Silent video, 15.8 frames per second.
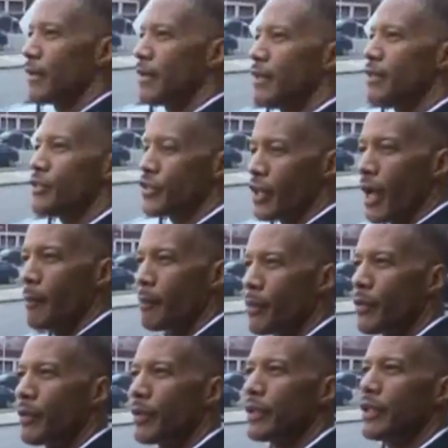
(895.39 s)
He's
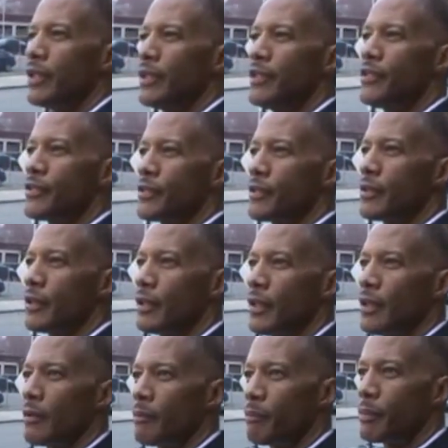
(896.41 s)
somber and he's
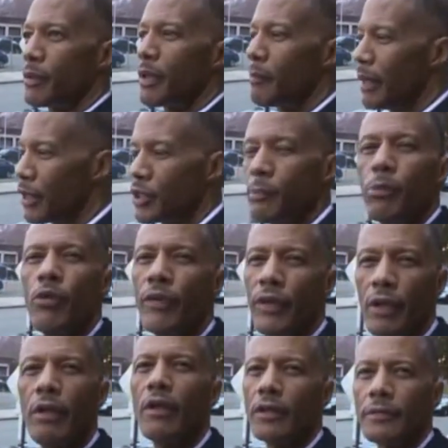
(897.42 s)
committed to
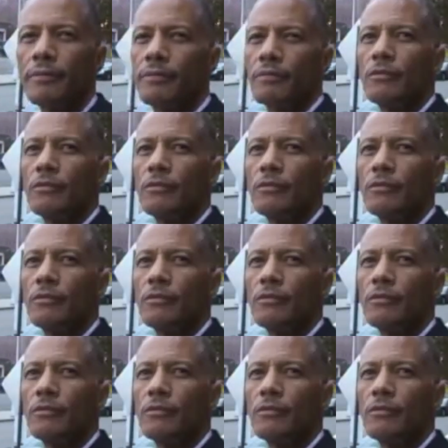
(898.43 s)
moving on.